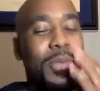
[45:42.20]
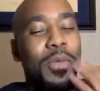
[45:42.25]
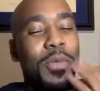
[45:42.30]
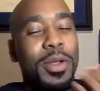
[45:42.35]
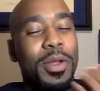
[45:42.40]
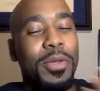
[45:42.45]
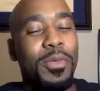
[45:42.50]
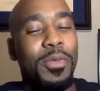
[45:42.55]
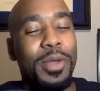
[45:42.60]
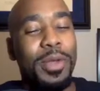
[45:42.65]
when
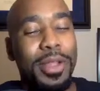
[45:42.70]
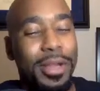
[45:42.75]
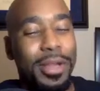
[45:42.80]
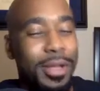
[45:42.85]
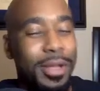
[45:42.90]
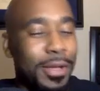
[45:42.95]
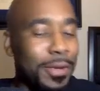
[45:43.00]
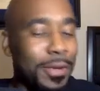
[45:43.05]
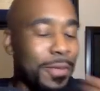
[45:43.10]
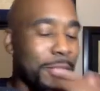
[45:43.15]

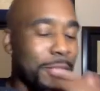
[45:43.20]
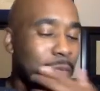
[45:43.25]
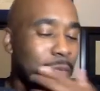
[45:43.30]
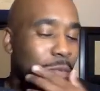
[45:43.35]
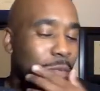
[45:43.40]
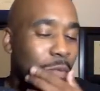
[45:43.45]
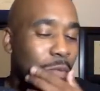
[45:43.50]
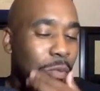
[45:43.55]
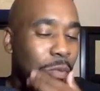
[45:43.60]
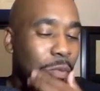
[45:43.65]
it
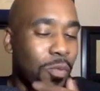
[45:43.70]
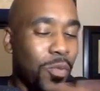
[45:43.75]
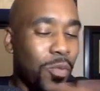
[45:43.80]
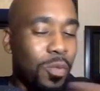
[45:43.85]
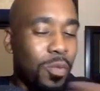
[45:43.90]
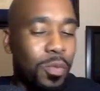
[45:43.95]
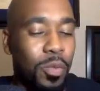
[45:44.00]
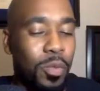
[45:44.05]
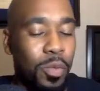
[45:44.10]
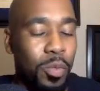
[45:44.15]

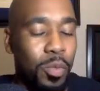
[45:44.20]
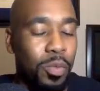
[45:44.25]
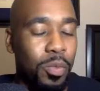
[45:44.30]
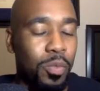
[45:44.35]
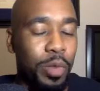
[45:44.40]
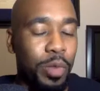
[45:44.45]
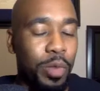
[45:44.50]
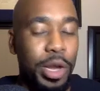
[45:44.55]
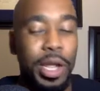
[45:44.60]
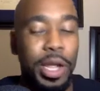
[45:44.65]

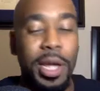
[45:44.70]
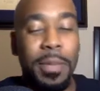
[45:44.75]
reading